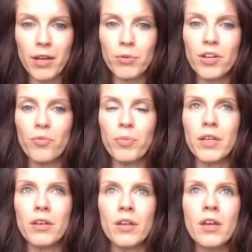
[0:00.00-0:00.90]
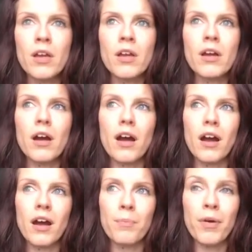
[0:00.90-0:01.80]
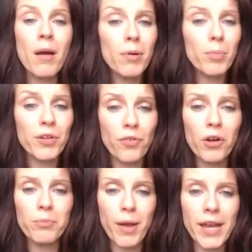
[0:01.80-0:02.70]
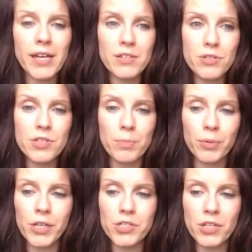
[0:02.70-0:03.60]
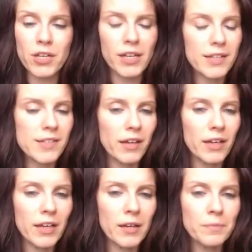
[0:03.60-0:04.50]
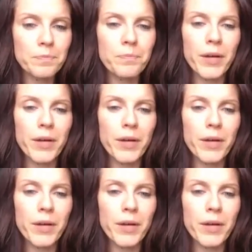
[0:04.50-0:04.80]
I would have been uh, probably fallen back into depression and anxiety,